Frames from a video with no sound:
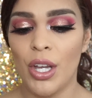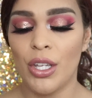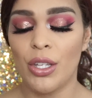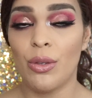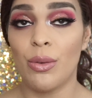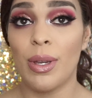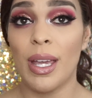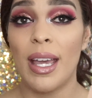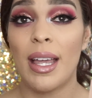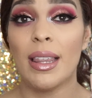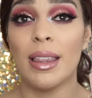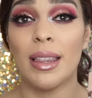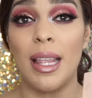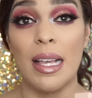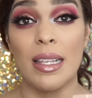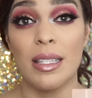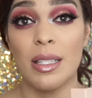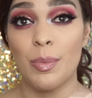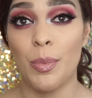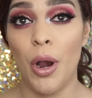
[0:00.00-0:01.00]
you get
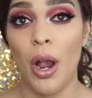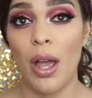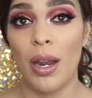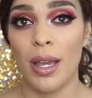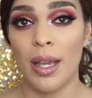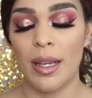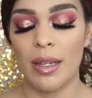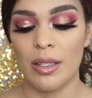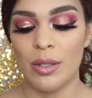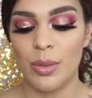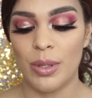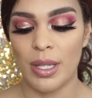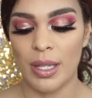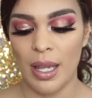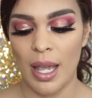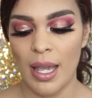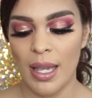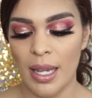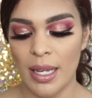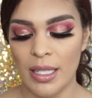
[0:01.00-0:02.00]
less product with the
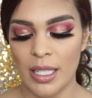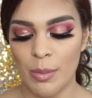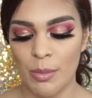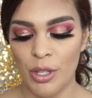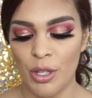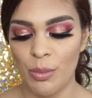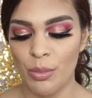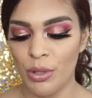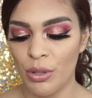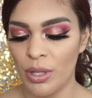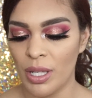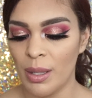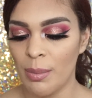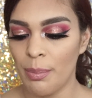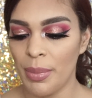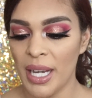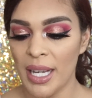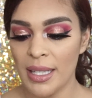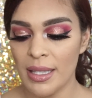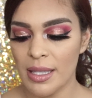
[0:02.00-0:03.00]
Romyglambeauty,
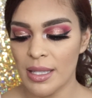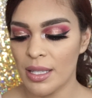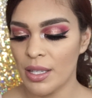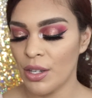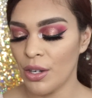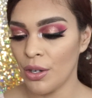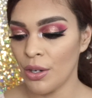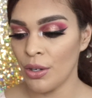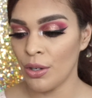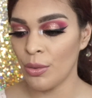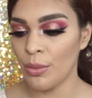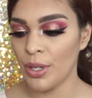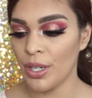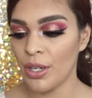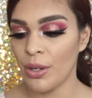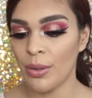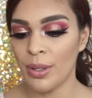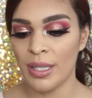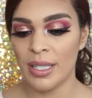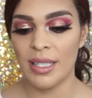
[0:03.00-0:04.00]
but girl, we
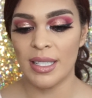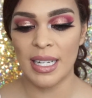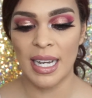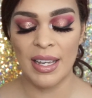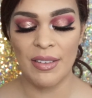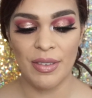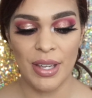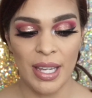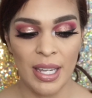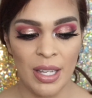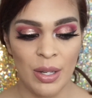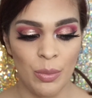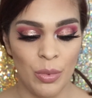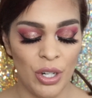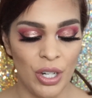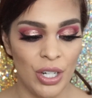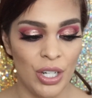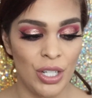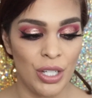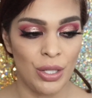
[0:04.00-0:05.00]
are going to dive in.
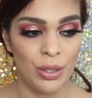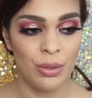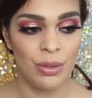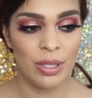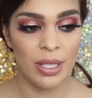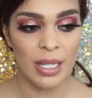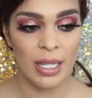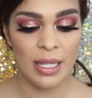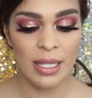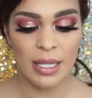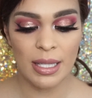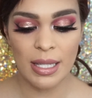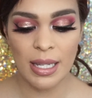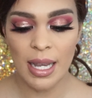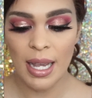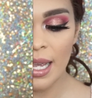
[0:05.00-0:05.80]
We're going to use this. I'm